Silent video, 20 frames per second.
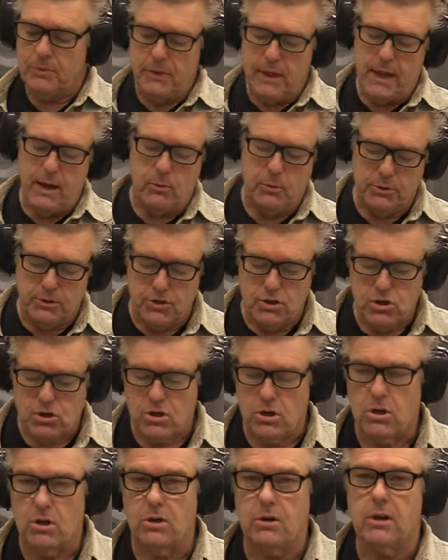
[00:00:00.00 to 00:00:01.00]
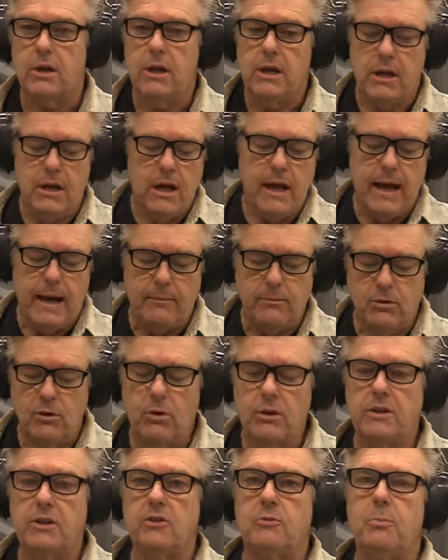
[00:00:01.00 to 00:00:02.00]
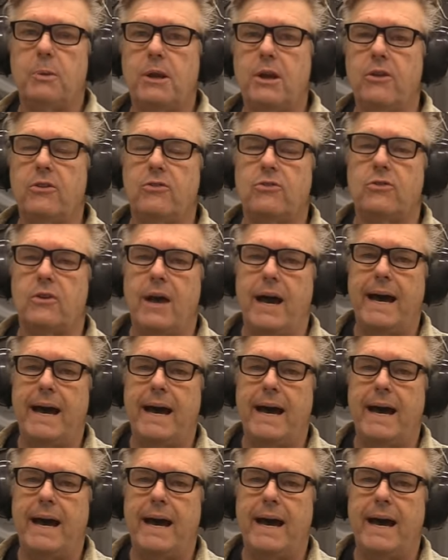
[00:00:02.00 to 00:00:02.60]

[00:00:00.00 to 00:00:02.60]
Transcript: Now with the shirt, I'm doing this because